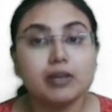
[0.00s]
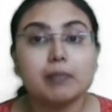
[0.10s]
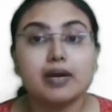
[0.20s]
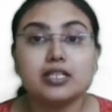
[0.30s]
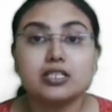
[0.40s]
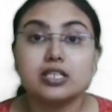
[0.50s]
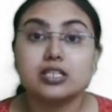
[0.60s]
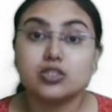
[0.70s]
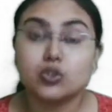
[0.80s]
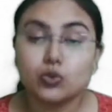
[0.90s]
but
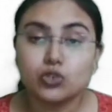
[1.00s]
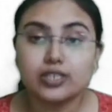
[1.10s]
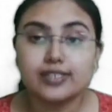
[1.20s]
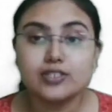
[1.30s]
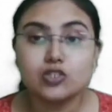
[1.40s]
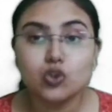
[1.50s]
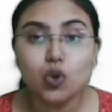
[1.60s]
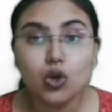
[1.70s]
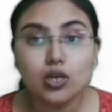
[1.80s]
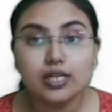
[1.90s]
it is usually
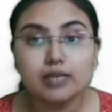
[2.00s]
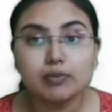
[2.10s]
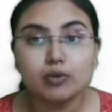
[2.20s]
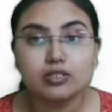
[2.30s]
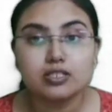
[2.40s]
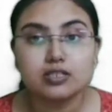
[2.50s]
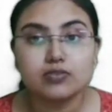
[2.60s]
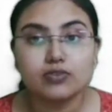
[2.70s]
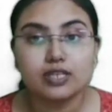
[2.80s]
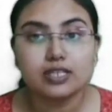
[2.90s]
strongly
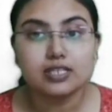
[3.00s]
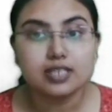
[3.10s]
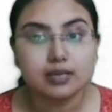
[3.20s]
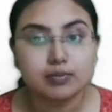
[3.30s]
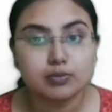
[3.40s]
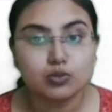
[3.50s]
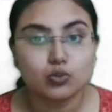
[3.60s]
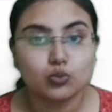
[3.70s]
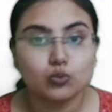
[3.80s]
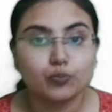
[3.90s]
positive in type 2.